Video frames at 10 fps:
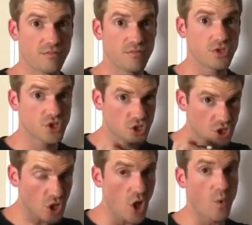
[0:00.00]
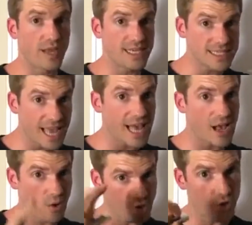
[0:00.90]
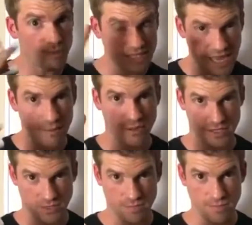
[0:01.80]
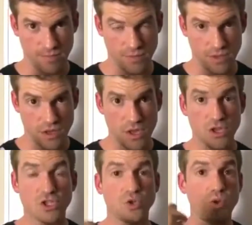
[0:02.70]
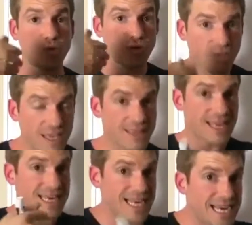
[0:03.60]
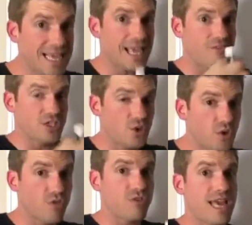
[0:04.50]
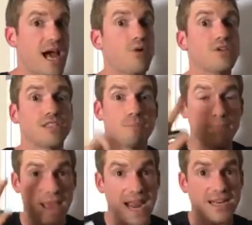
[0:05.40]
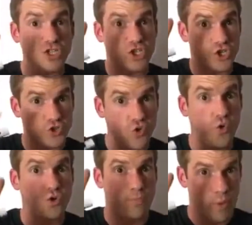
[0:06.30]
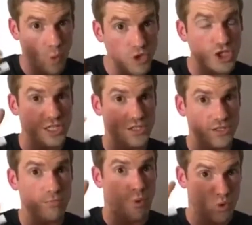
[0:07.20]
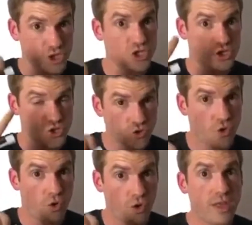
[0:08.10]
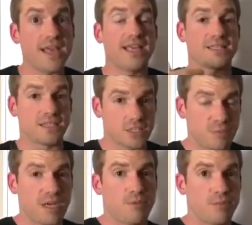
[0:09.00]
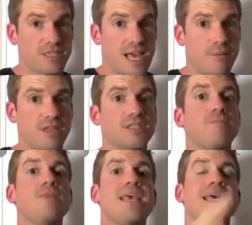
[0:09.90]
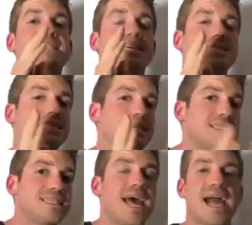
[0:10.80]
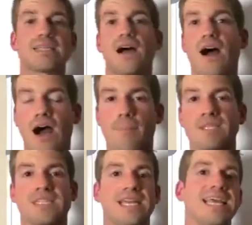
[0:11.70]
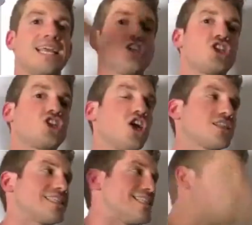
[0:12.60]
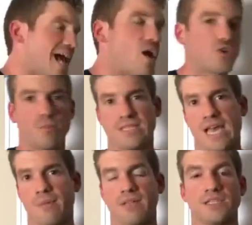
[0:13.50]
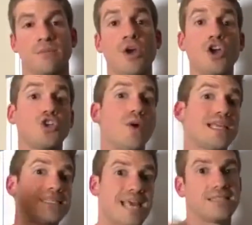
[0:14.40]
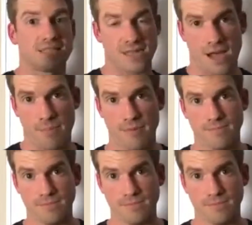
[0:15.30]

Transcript: slowing down your metabolism. So you think that eating every two to three hours in managed controlled portions, portion control, is gonna speed up your metabolism? It does the exact opposite. It shuts down your metabolism to a dead stop.